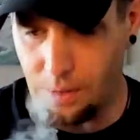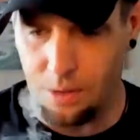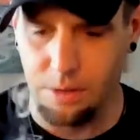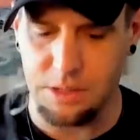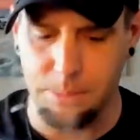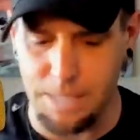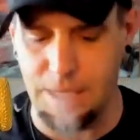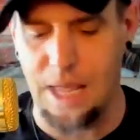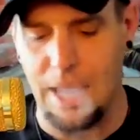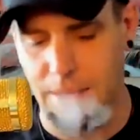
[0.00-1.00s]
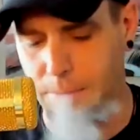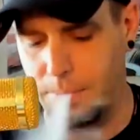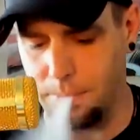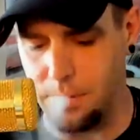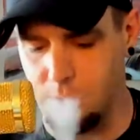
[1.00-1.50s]
Looks to me like
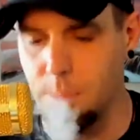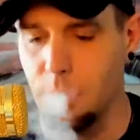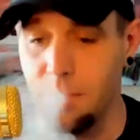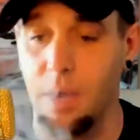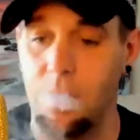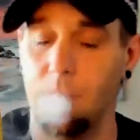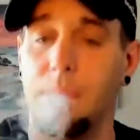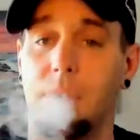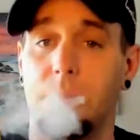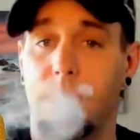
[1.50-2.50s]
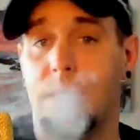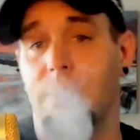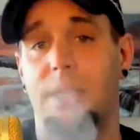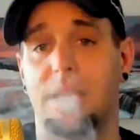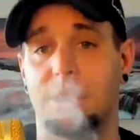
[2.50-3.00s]
you're moving on to bigger and better
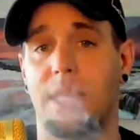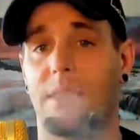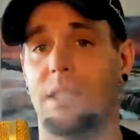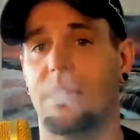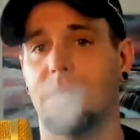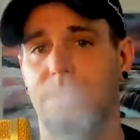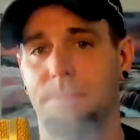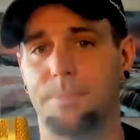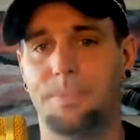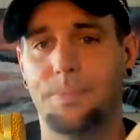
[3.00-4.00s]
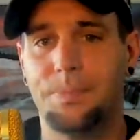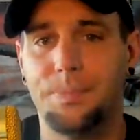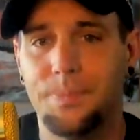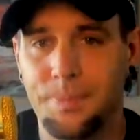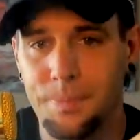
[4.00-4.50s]
things, I
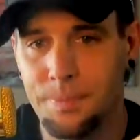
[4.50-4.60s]
think.